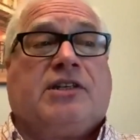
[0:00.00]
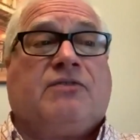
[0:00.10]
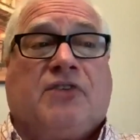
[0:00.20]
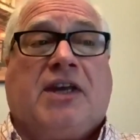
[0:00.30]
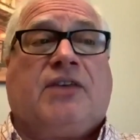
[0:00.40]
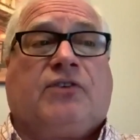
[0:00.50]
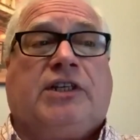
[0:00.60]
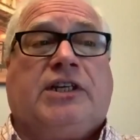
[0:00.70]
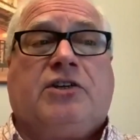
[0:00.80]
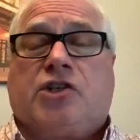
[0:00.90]
and faithful
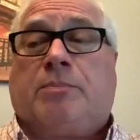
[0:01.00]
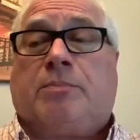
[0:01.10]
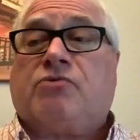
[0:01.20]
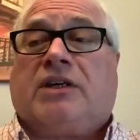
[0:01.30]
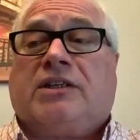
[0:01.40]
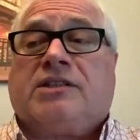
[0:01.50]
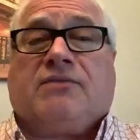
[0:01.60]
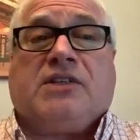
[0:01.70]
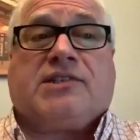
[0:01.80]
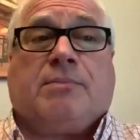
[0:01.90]
leadership is
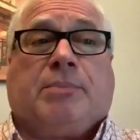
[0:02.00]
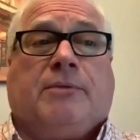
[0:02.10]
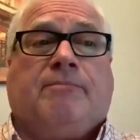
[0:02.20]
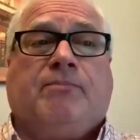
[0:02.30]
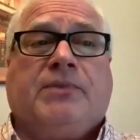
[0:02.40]
relatively simple.